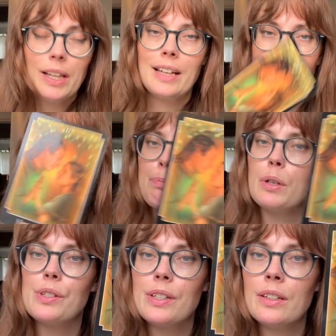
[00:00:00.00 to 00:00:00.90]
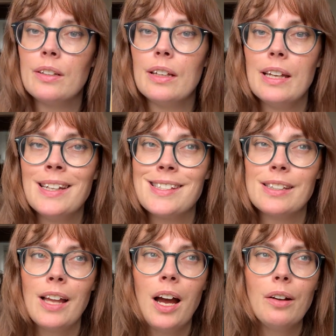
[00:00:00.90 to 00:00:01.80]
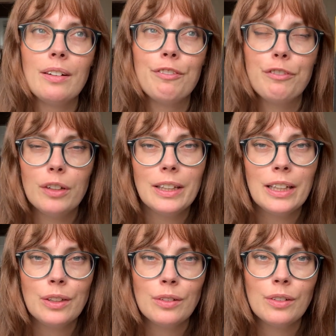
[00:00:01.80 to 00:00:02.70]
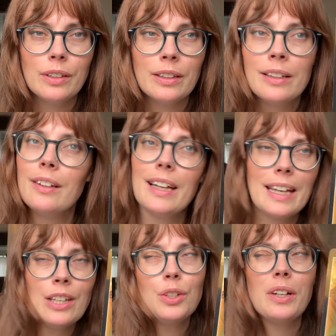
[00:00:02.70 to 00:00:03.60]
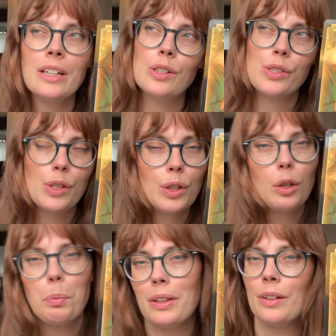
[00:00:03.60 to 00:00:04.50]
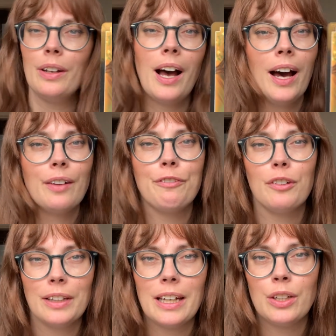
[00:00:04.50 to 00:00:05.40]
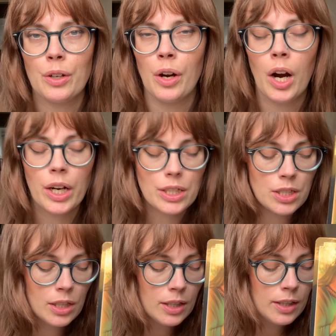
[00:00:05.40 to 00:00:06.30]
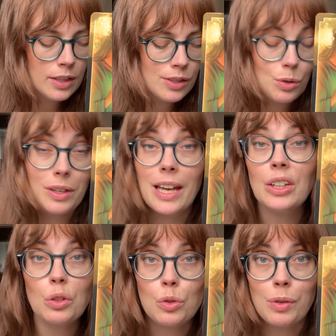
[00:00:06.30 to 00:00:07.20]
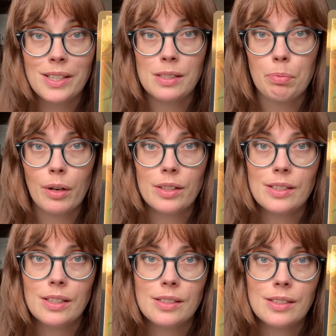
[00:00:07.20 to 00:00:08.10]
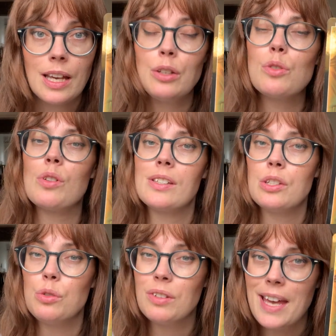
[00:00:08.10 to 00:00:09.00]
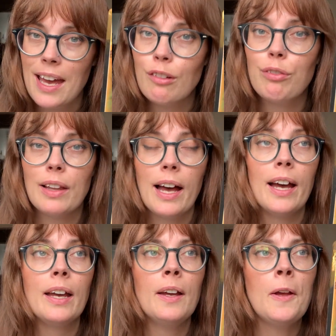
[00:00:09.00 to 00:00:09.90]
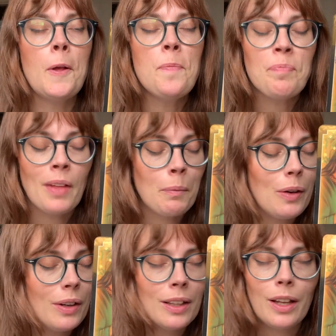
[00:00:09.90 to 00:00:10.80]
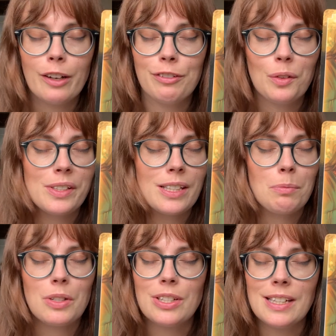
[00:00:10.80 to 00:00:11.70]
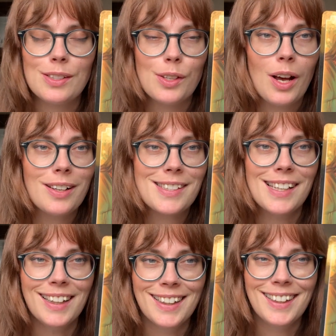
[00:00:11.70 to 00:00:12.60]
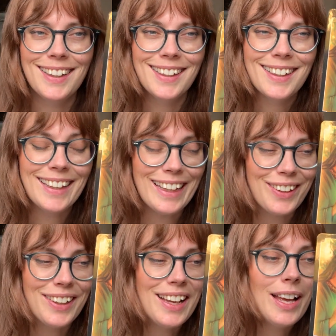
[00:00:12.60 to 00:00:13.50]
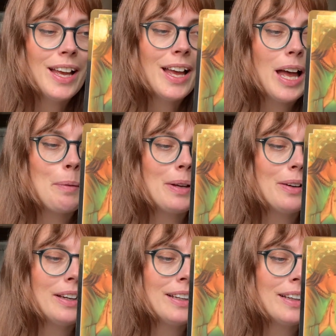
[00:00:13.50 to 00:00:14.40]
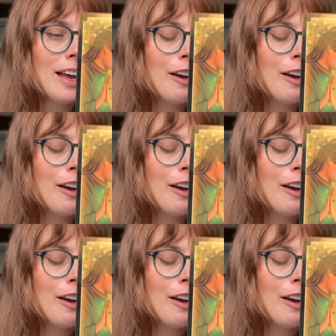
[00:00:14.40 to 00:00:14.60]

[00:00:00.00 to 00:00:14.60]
like this person is not fully they're like in your inner circle, but they're not fully in your heart. So can you trust the process? Can you trust that you can fly? I'm hearing a lot of Florence and the Machine songs here. I'm hearing